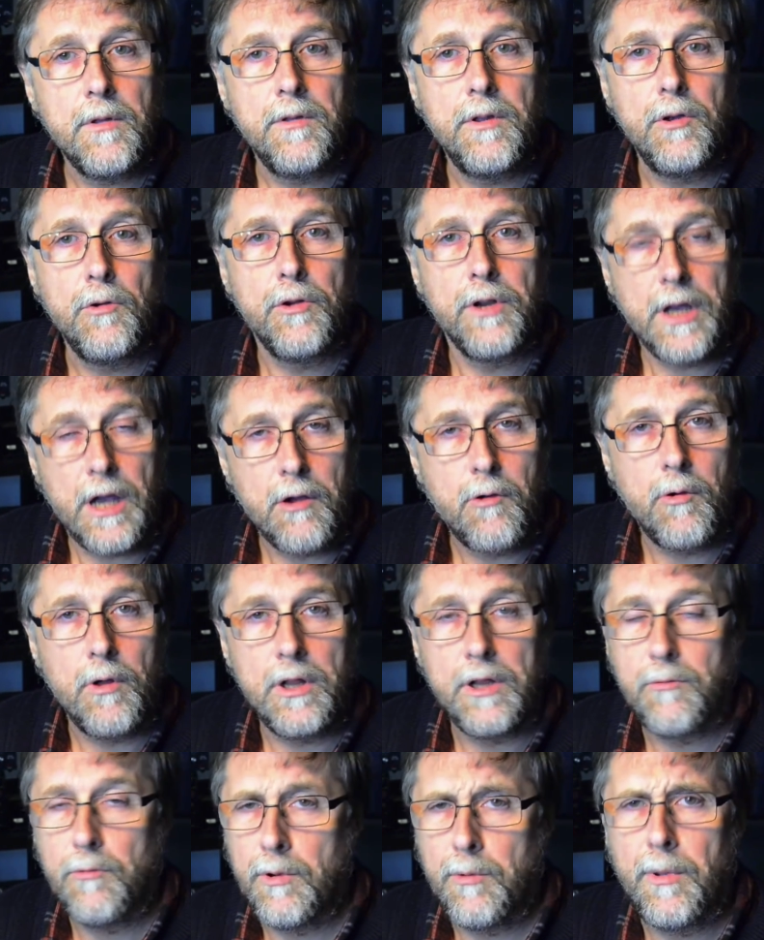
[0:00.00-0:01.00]
The audio
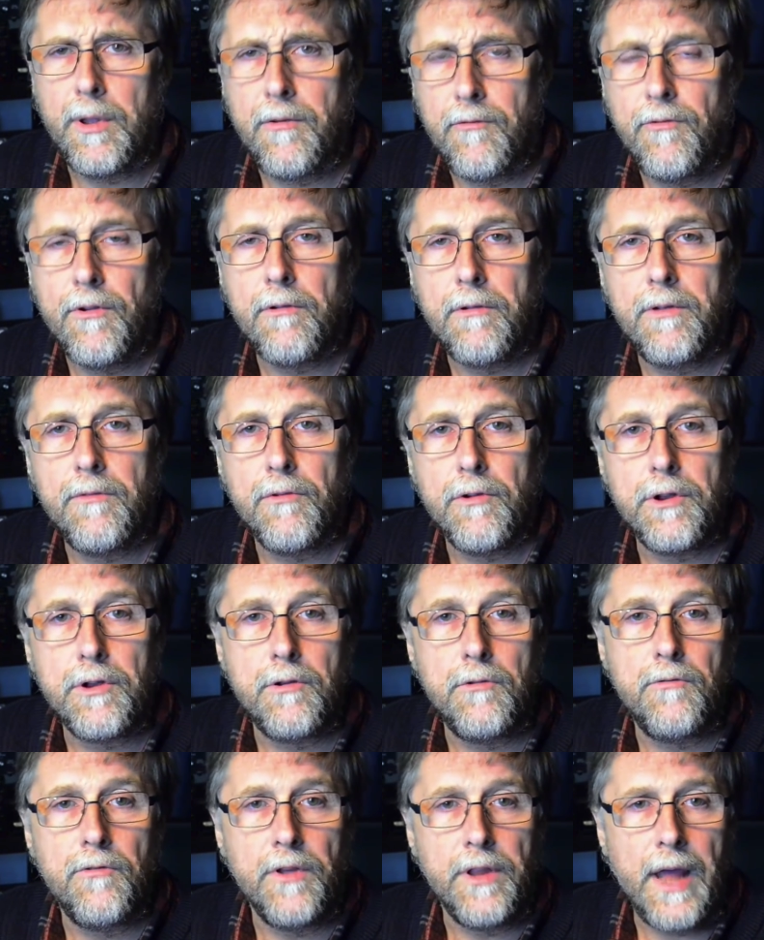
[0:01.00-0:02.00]
quality would have been very very
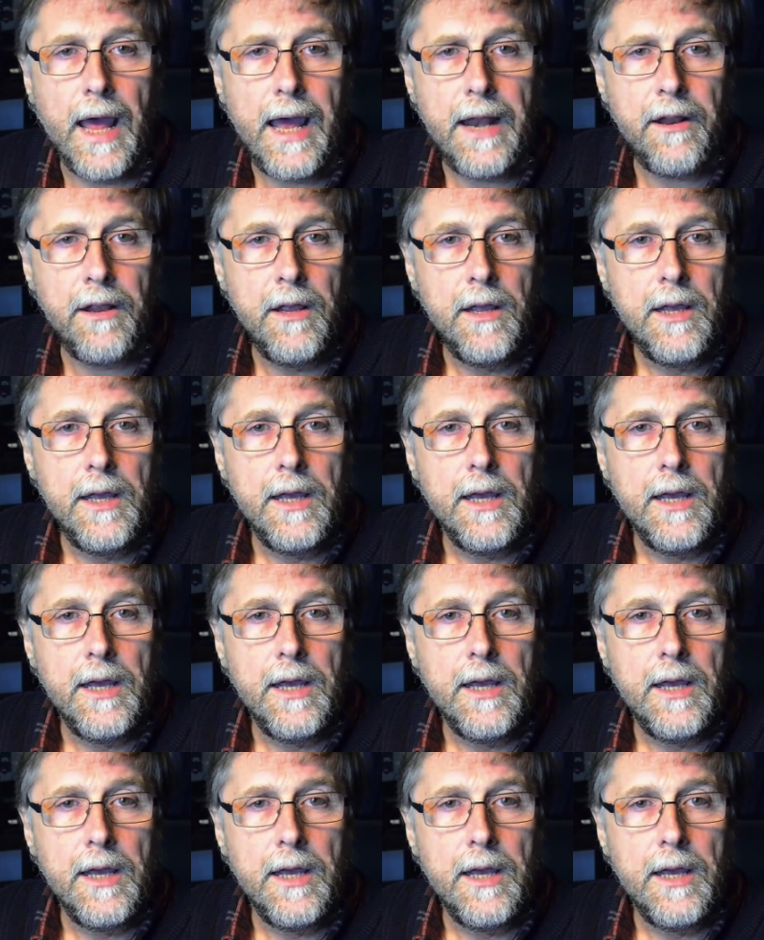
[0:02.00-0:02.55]
good for that.